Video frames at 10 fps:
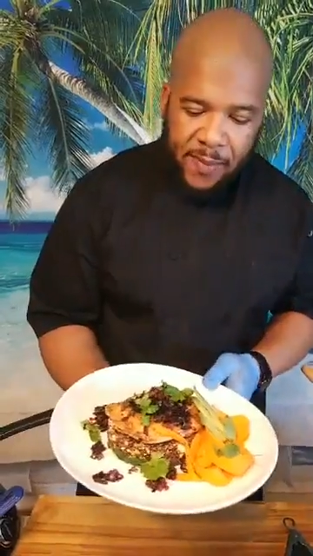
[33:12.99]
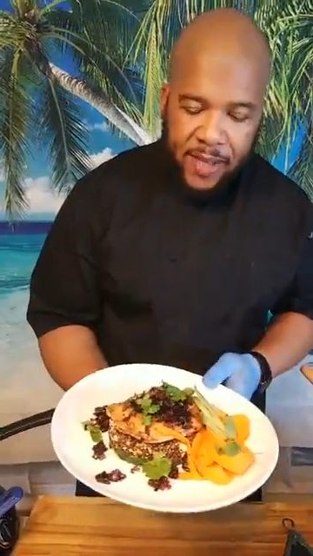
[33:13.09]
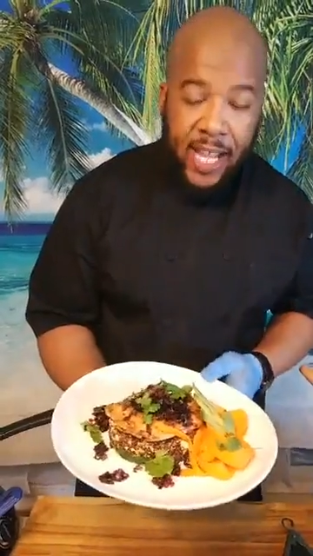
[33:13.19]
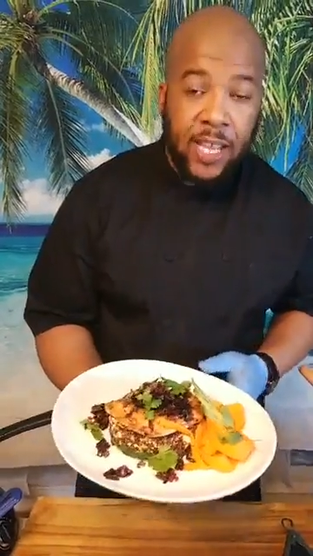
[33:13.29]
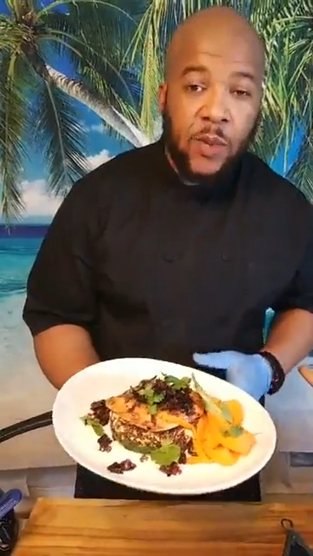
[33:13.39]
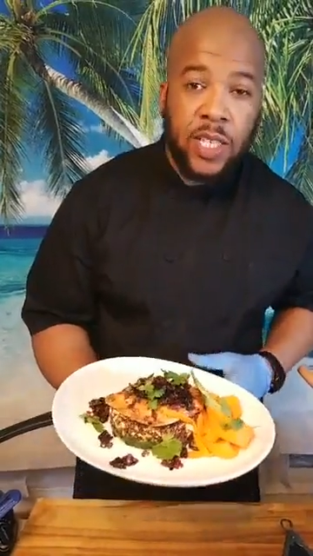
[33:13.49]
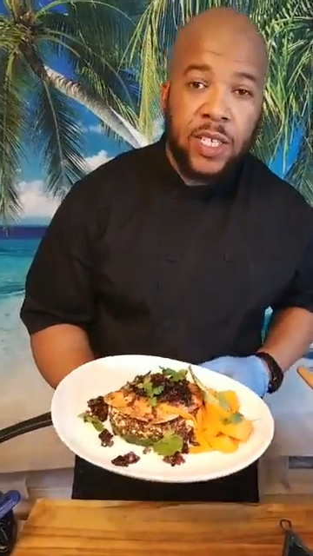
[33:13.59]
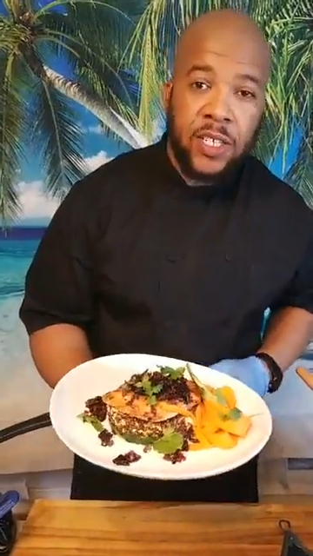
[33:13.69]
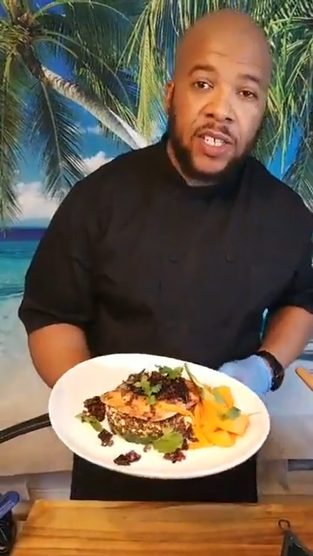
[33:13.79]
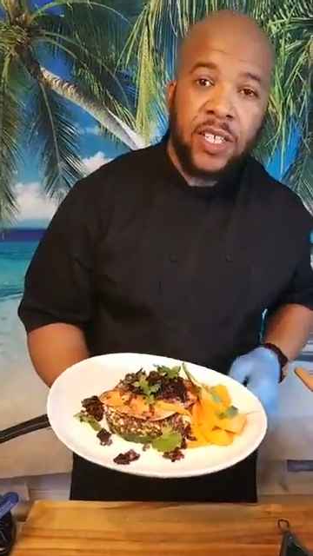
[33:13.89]
Anyone can
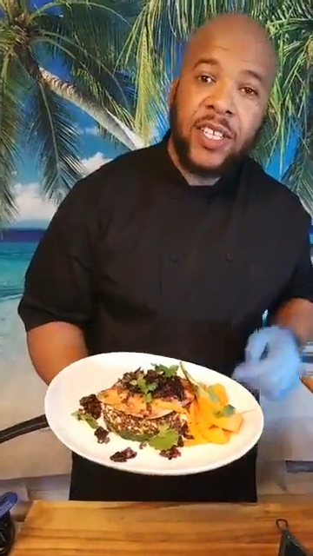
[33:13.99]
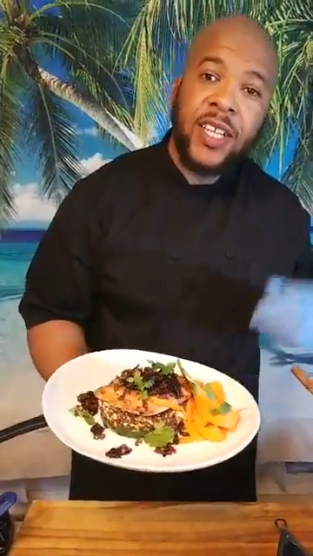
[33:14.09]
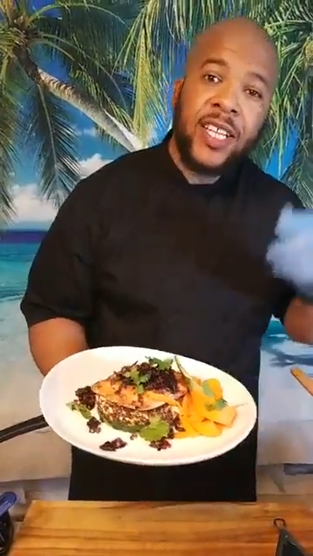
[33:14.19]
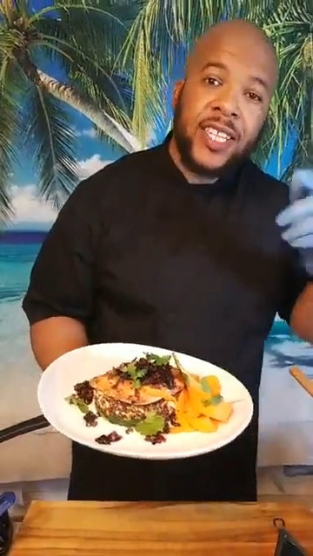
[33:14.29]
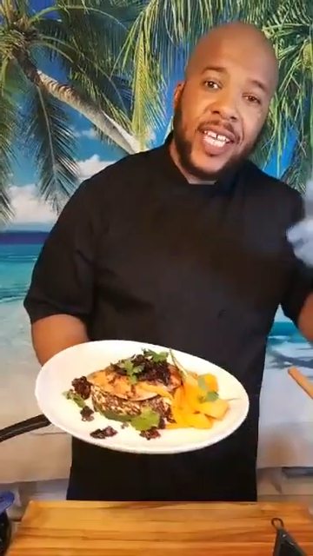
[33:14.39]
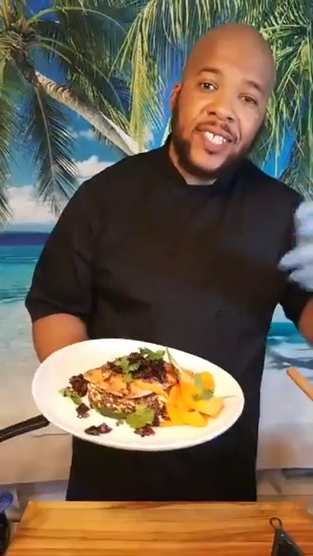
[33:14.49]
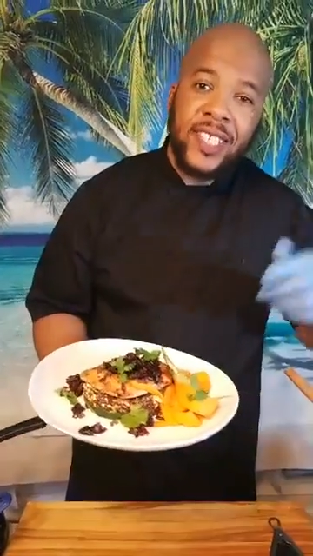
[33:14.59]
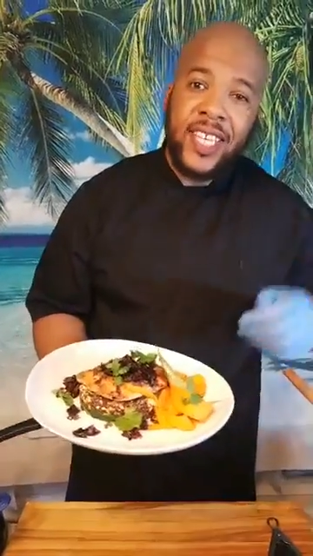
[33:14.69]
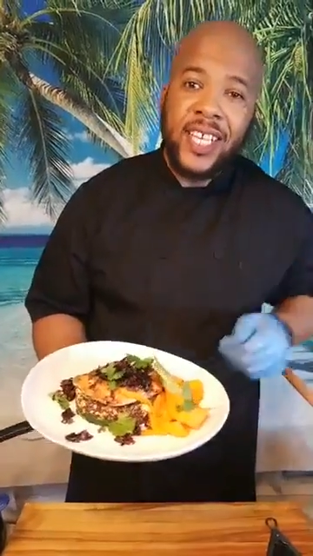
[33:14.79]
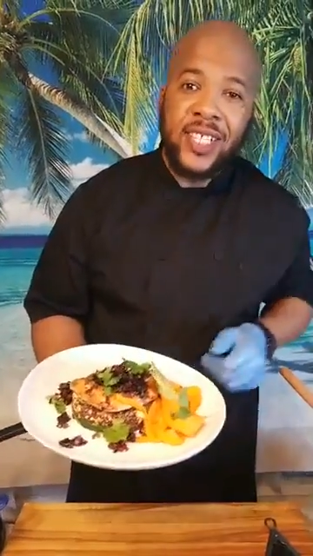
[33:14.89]
cook. Thanks
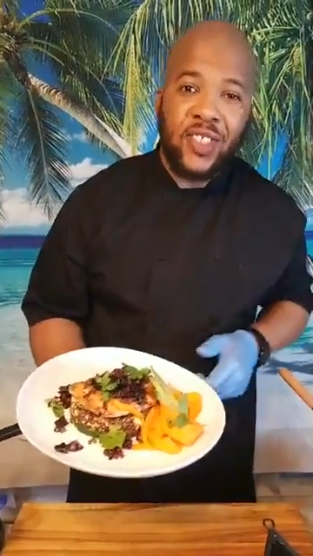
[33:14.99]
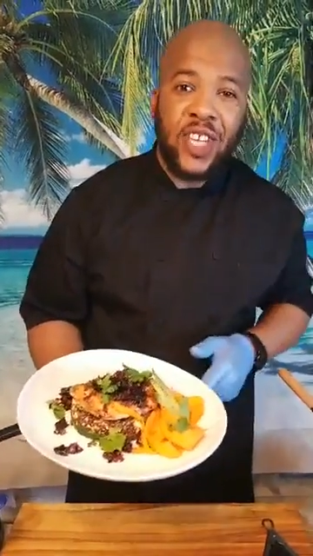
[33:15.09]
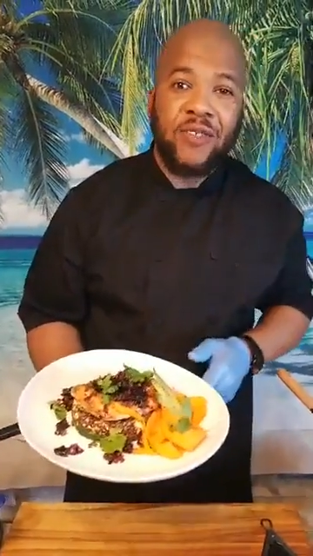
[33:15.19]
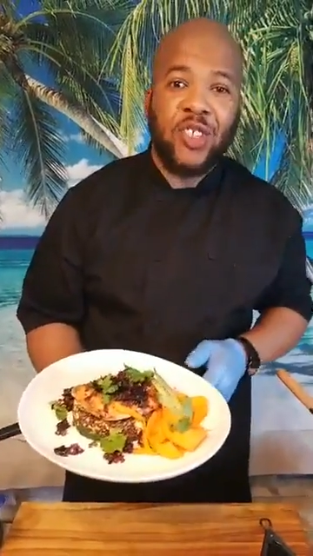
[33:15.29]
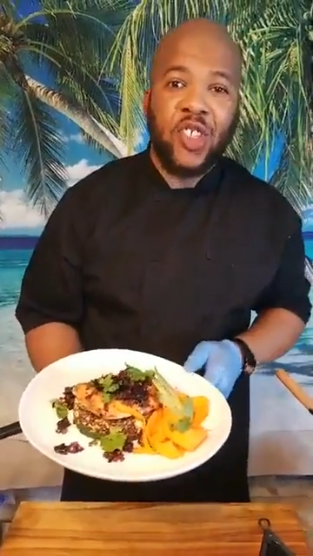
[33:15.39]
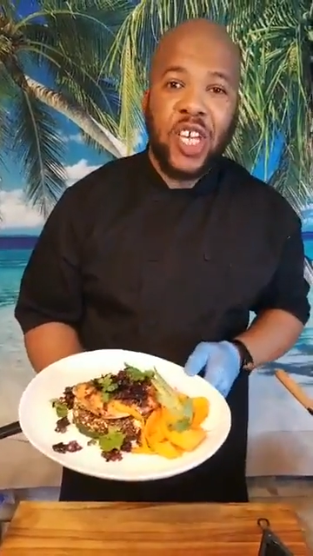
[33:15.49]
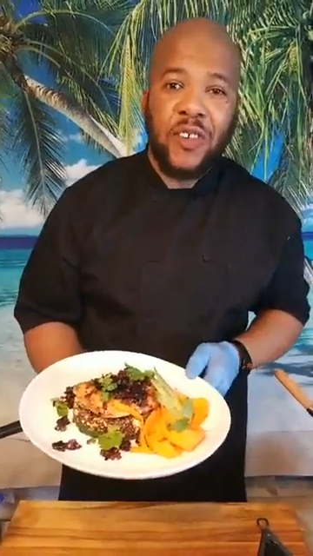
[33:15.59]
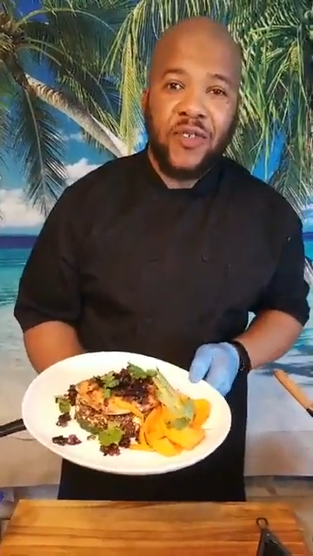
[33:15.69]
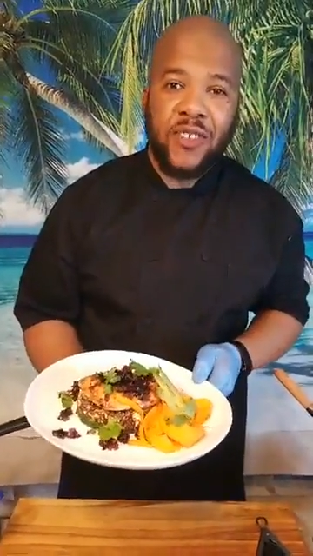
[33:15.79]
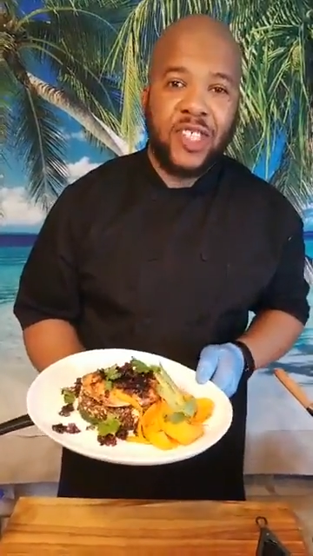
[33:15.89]
again, Jeff the Chef,
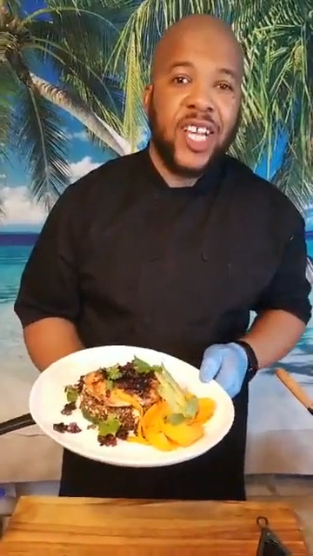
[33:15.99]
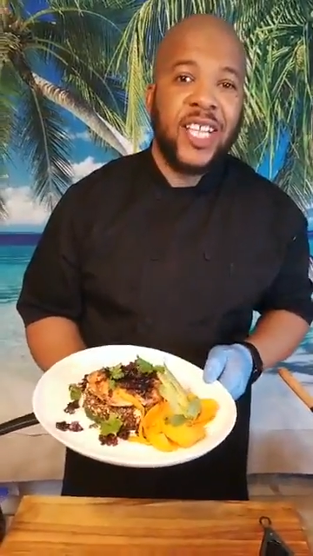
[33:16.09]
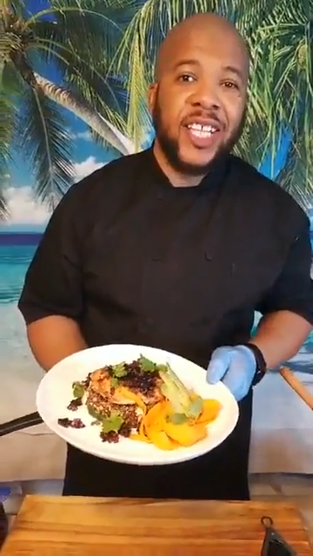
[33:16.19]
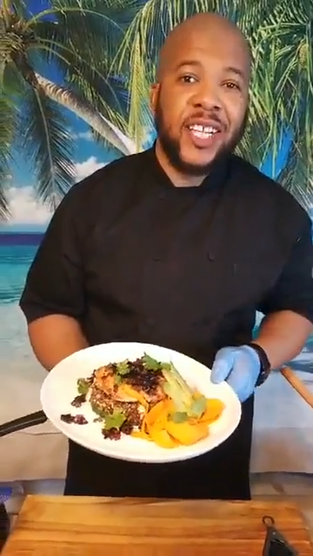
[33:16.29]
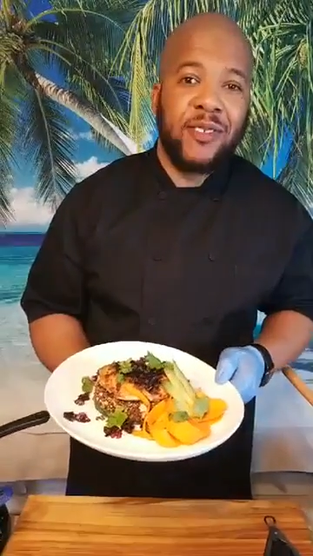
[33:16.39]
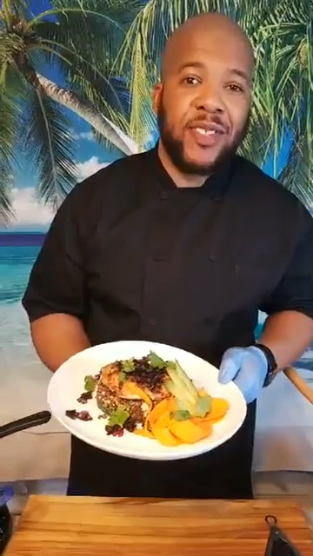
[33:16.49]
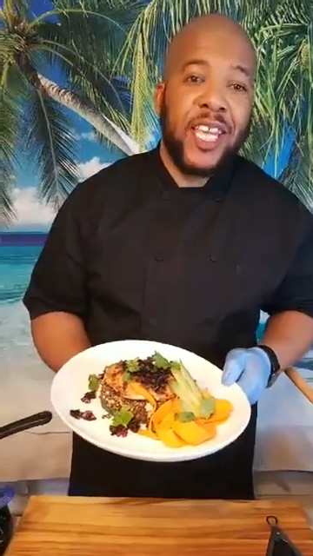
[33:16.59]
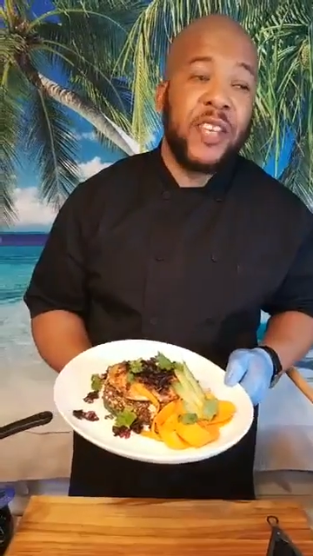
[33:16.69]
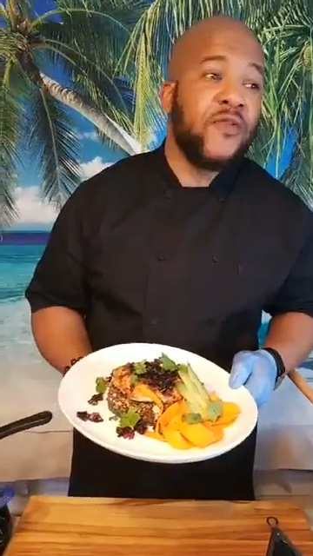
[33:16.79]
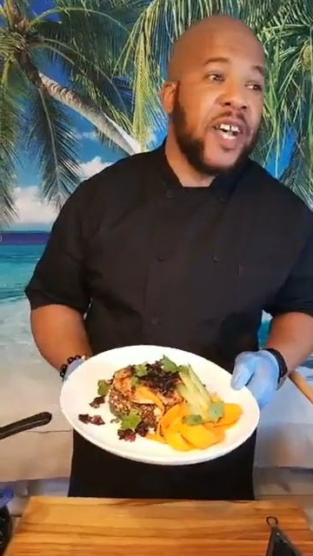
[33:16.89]
signing out. Thank
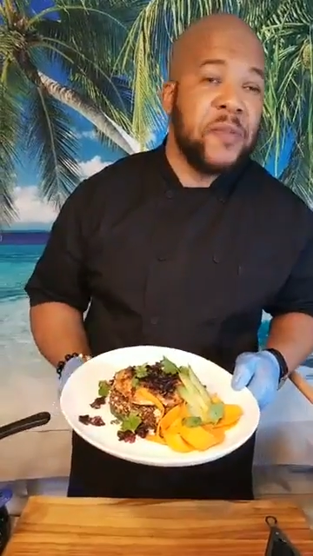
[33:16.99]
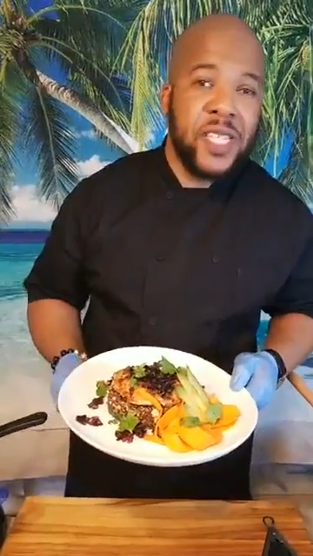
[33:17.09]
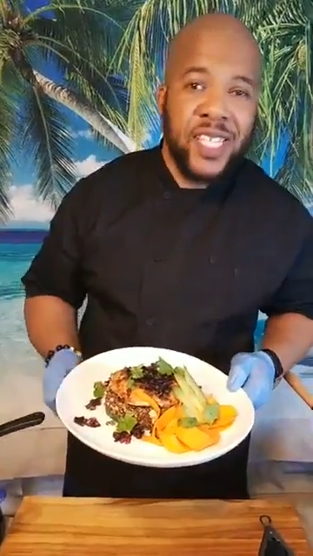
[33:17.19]
you, family.